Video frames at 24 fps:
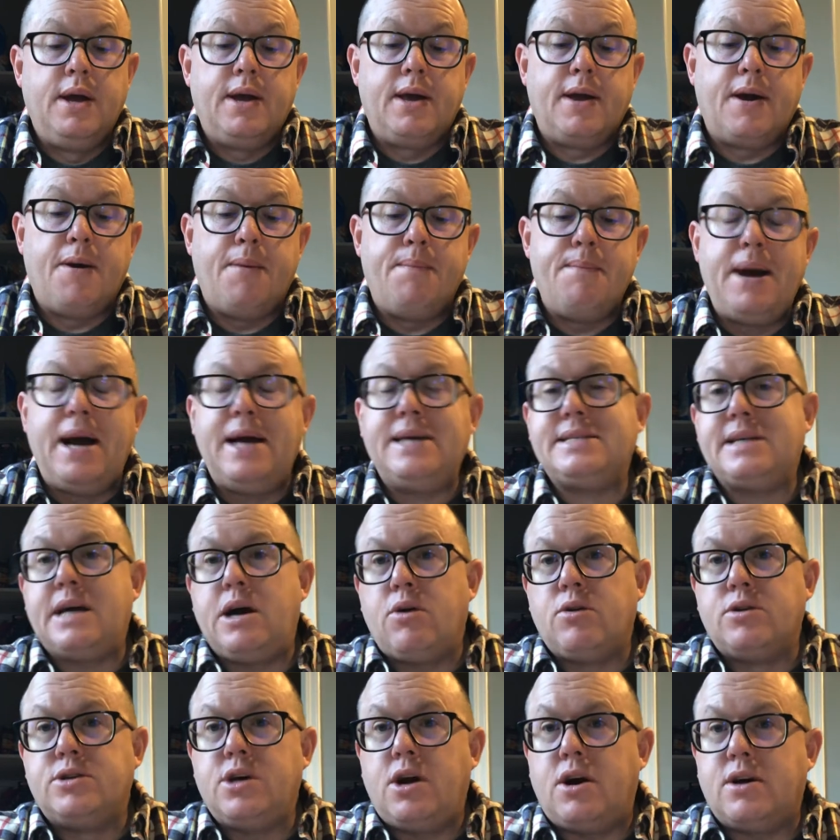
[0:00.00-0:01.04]
You know,
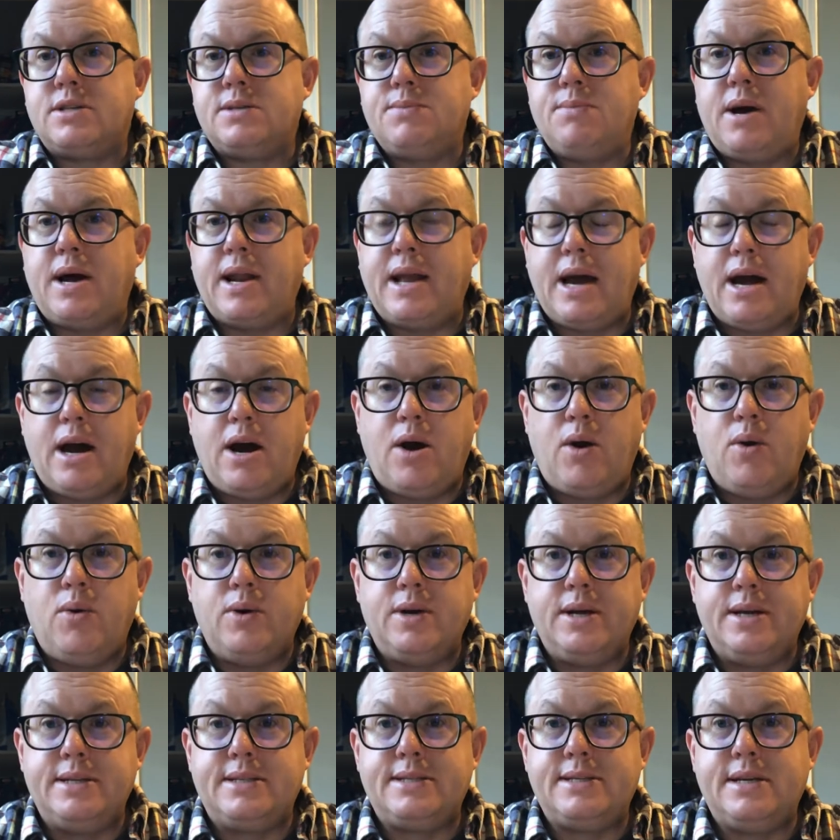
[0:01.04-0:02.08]
Mazower talks about how
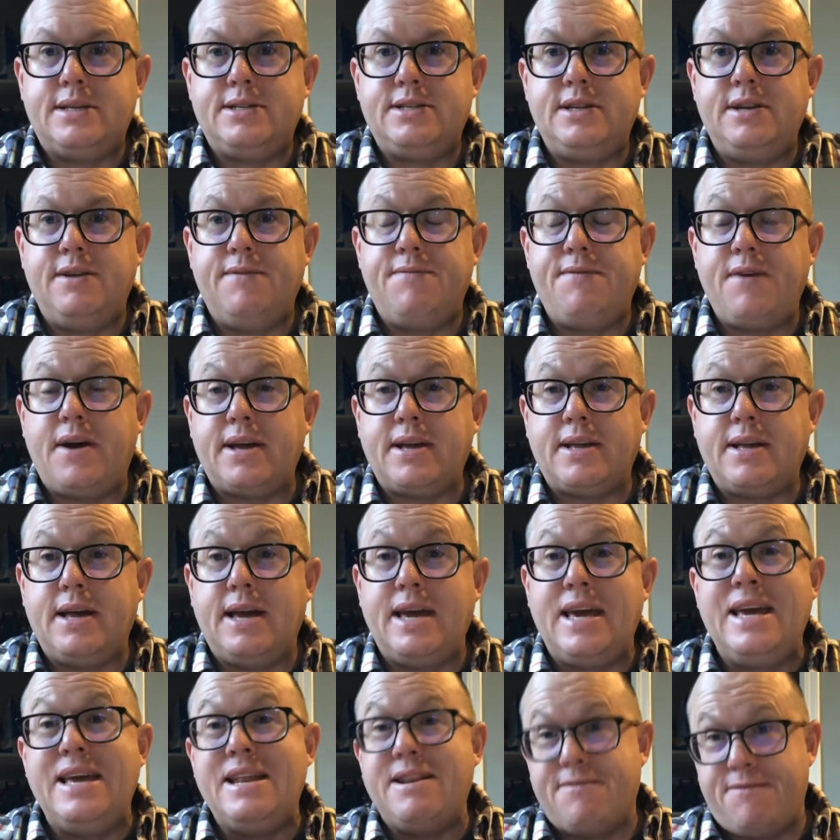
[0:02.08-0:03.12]
it's such an
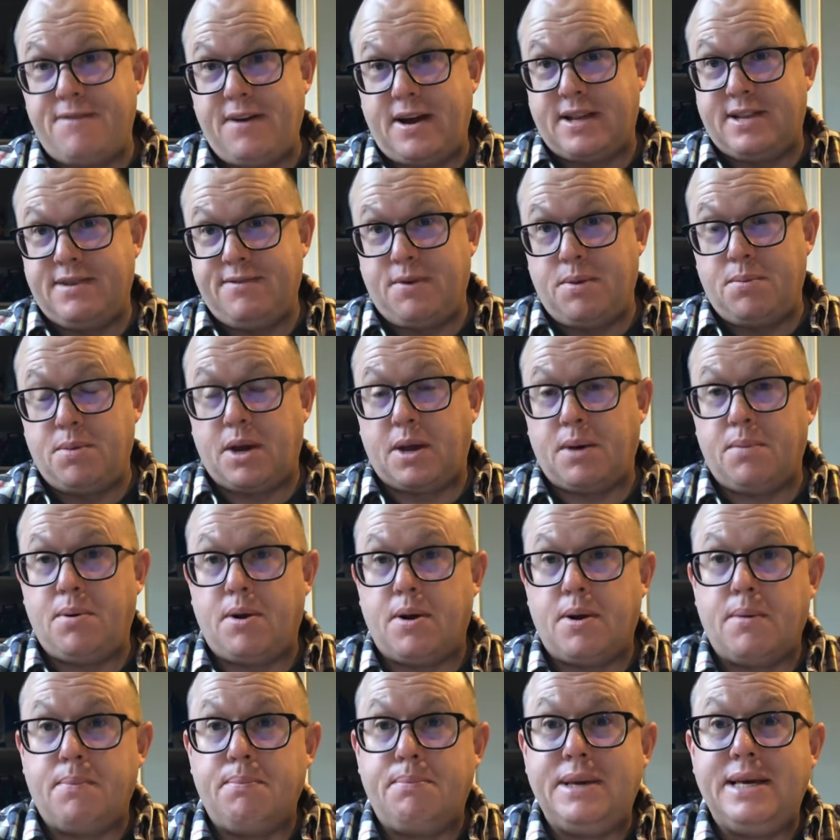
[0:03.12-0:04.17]

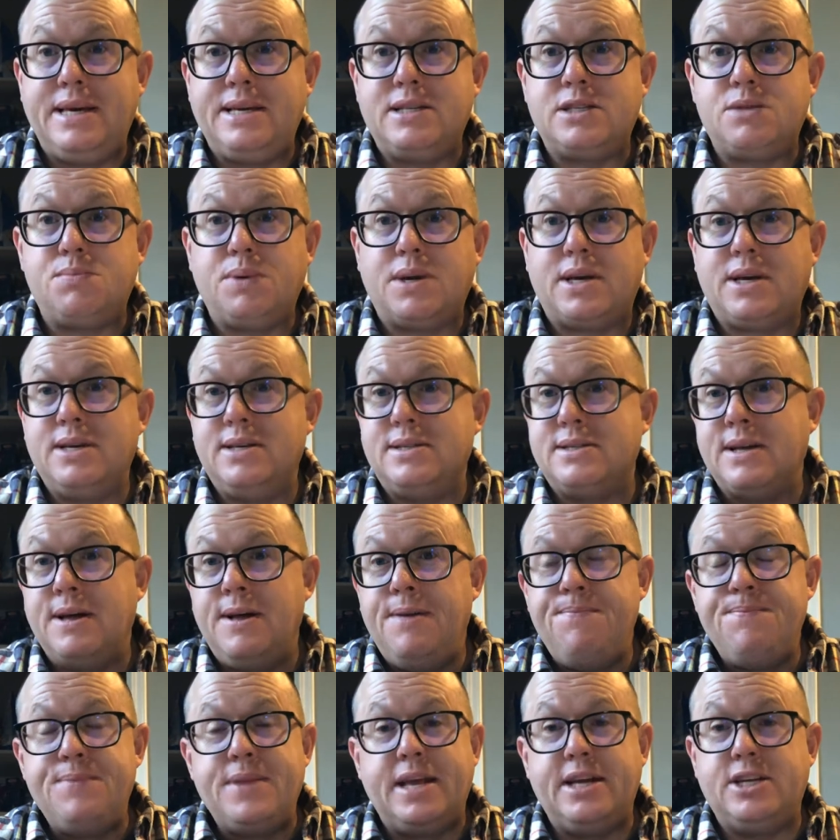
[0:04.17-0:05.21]
ineffective, peace because
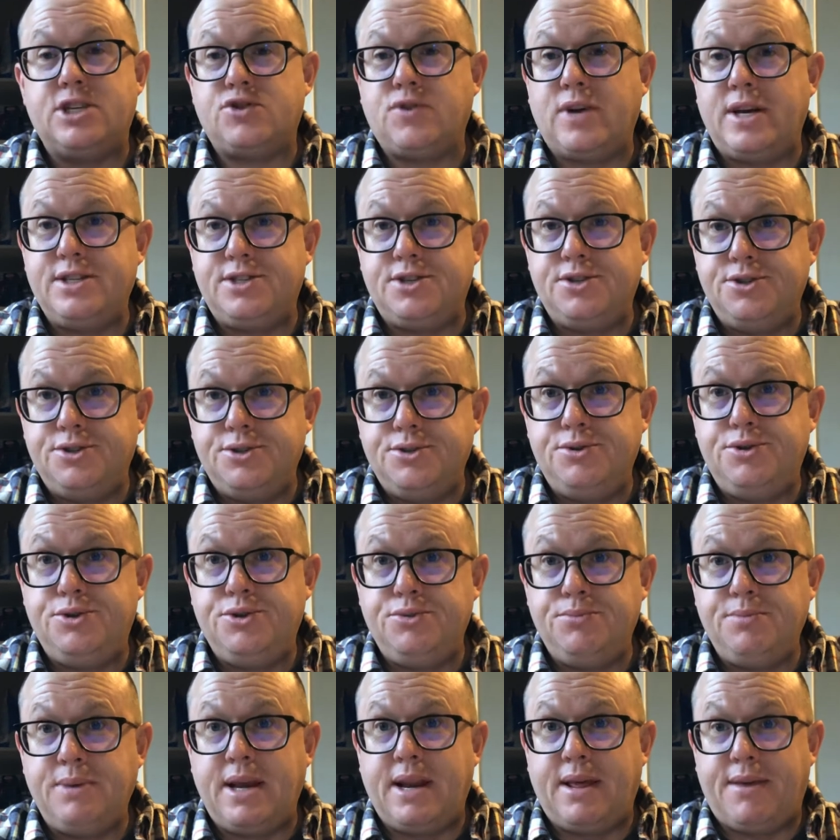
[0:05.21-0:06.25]
it tries to do
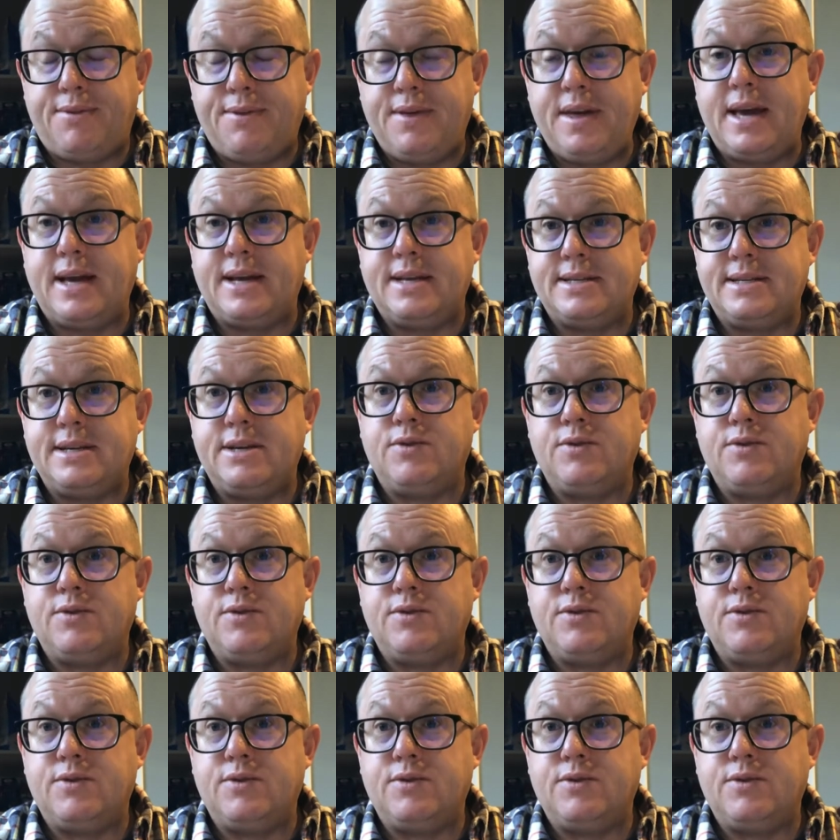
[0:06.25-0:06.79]
too many things.